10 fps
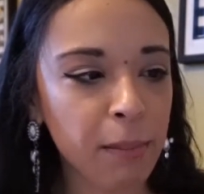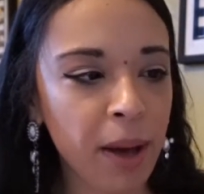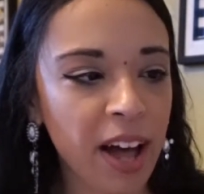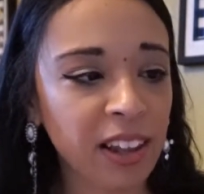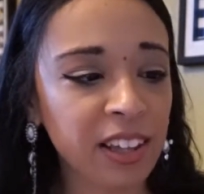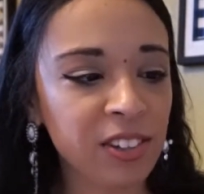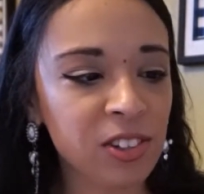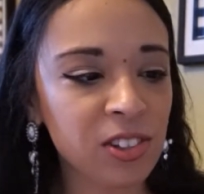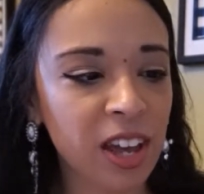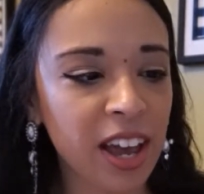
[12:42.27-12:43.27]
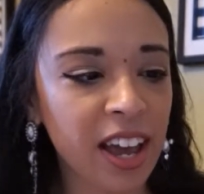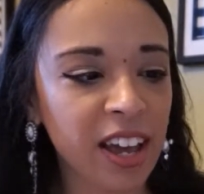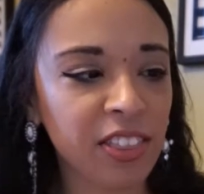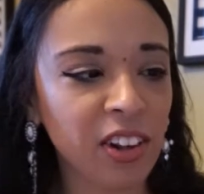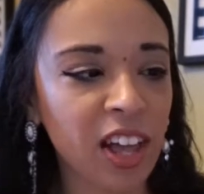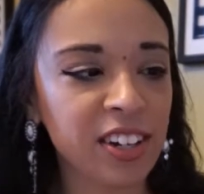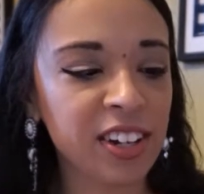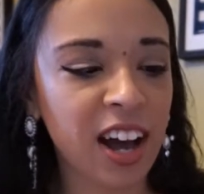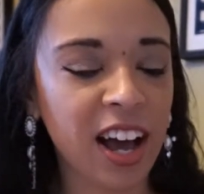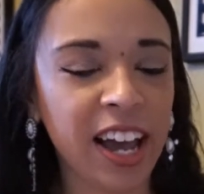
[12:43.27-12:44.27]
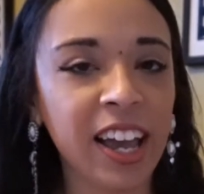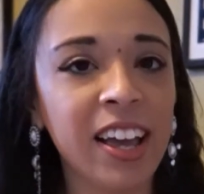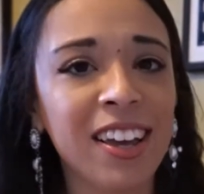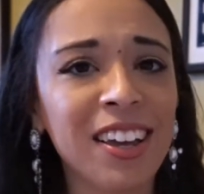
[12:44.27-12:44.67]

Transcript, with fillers: Palace, and the London Eye.